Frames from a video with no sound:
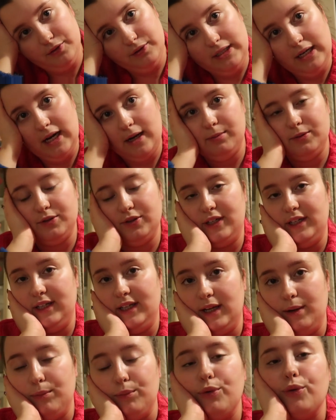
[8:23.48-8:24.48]
or relapse or
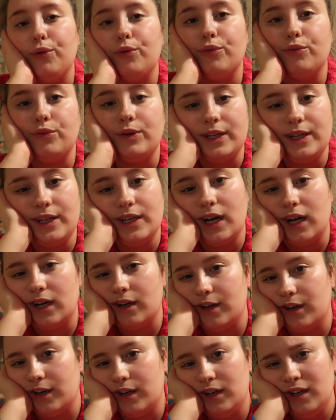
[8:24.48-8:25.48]
anything, but we
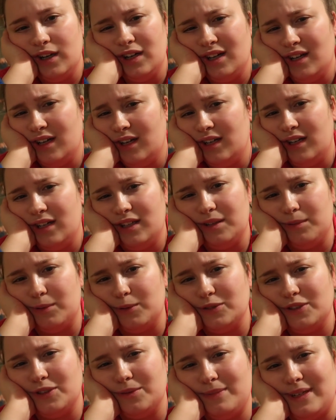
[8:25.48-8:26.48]
are in the
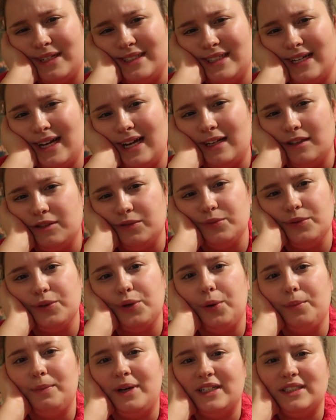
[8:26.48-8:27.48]
most amazing hands. We're
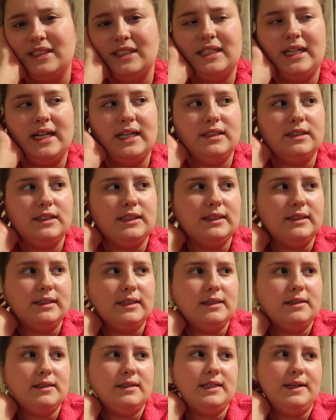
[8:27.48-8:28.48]
going back to Texas
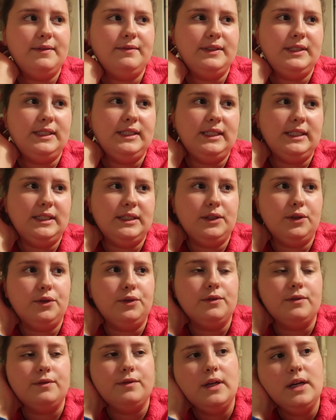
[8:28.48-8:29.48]
in the 17th
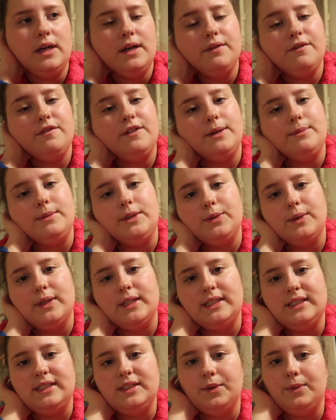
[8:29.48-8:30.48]
of
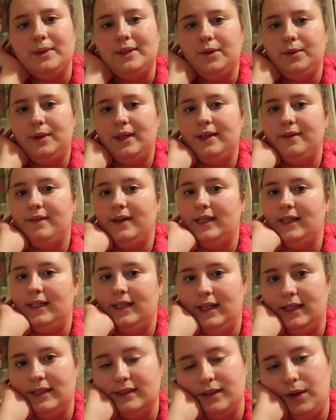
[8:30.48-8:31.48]
February, so we know that if
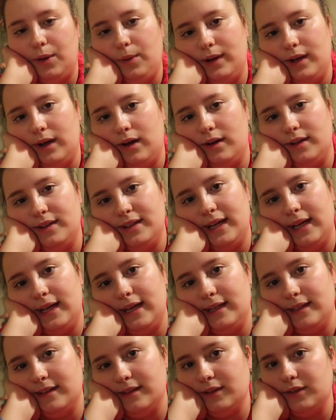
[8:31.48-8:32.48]
anything is going on
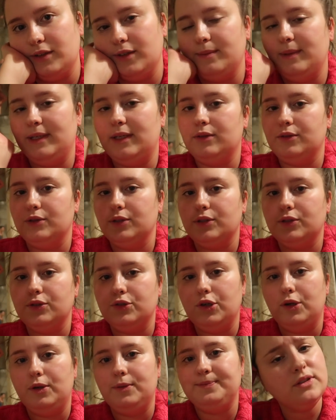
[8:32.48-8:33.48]
that it's gonna be under
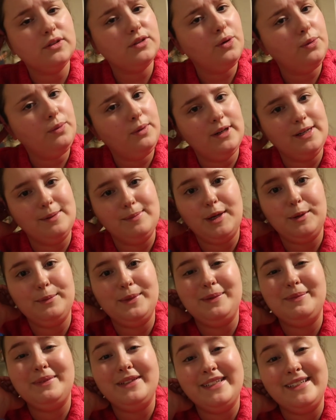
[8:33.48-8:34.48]
control. So don't worry about
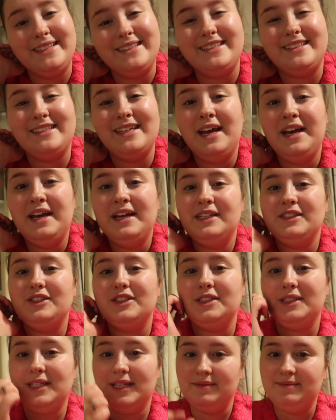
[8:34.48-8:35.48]
me, please.
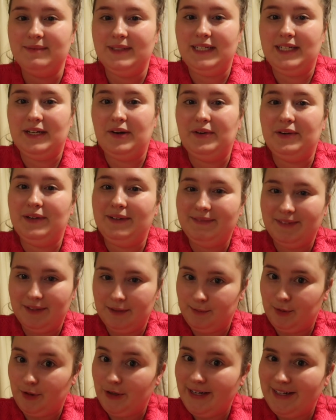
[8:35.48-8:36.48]
Just give me all of
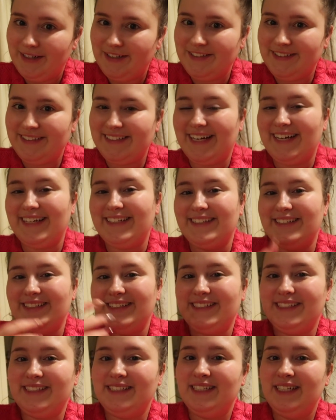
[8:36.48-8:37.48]
your prayers
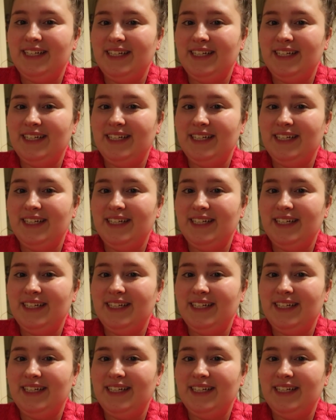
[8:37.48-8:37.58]
and